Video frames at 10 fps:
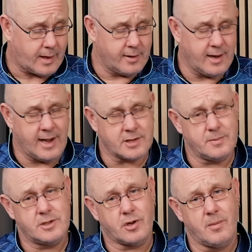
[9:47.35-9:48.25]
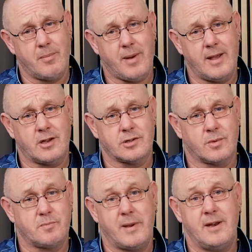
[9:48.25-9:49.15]
they asked me to come and play because I
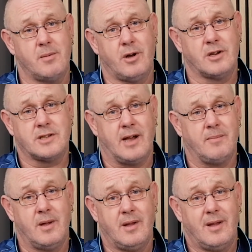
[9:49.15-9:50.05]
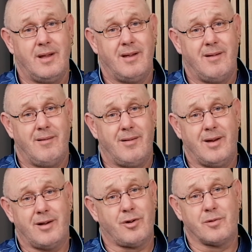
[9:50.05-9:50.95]
was beating them all the time, and
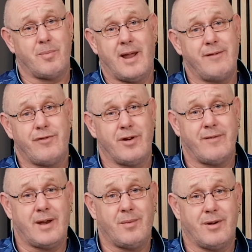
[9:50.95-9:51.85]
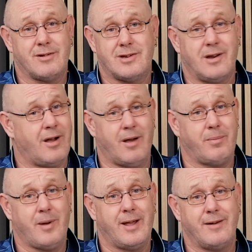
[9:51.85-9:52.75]
I couldn't play in front of anyone. I said, I'm
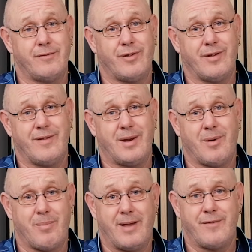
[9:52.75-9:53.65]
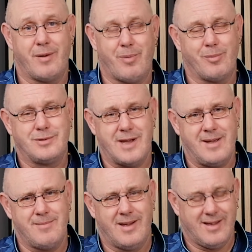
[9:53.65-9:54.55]
playing in front of anyone, playing for the pub
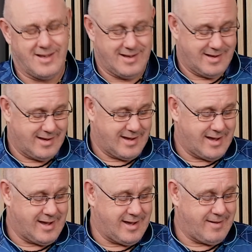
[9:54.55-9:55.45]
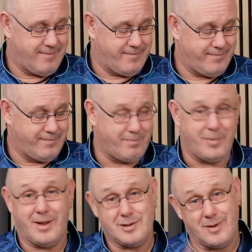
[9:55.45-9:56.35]
team. But
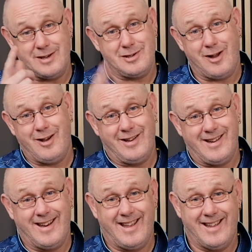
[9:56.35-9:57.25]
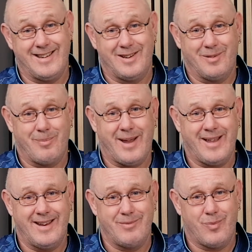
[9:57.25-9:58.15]
that's where they started, and I ended up
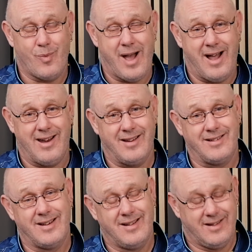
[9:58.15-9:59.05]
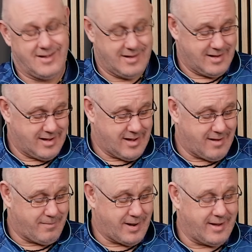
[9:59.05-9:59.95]
playing well, and
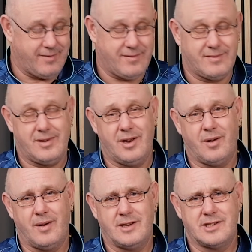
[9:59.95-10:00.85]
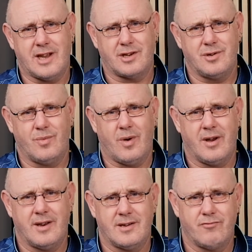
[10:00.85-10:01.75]
I'm playing, you know, in section 1
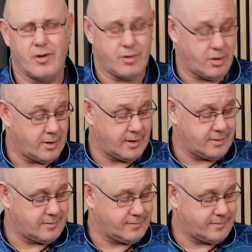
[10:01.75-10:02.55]
in Runcorn, and